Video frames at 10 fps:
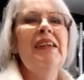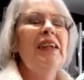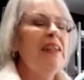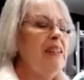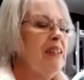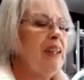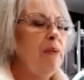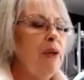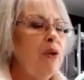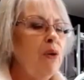So
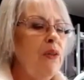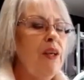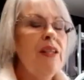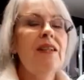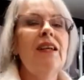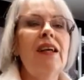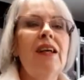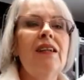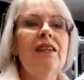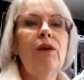we call this the
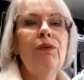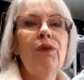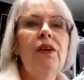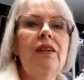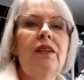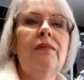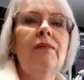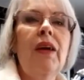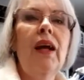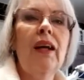indifferent
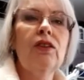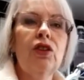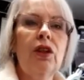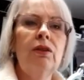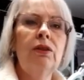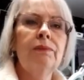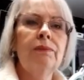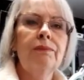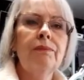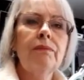electrode.
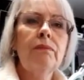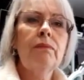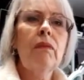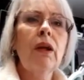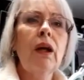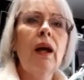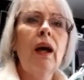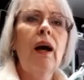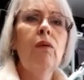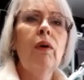
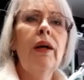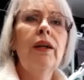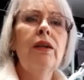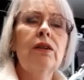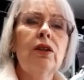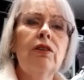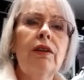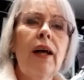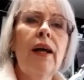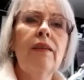And to
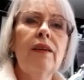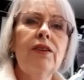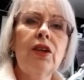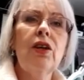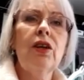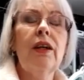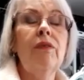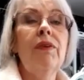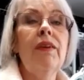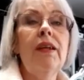create the
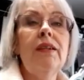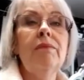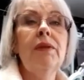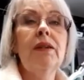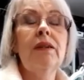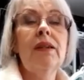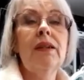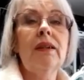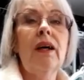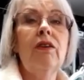circuit for
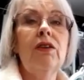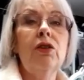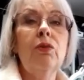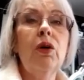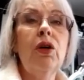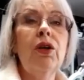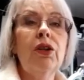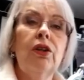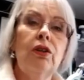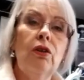this current to work,
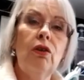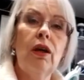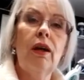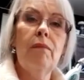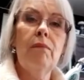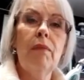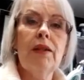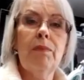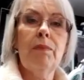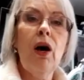your client
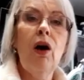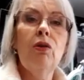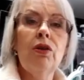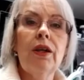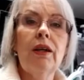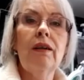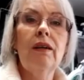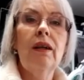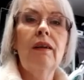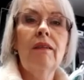must be holding
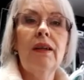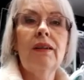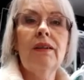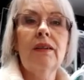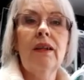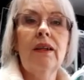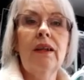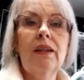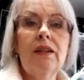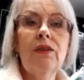this
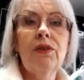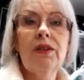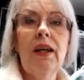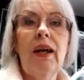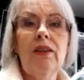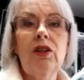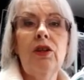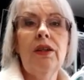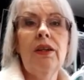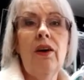indifferent
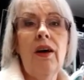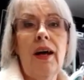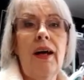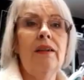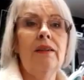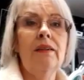electrode in her hand.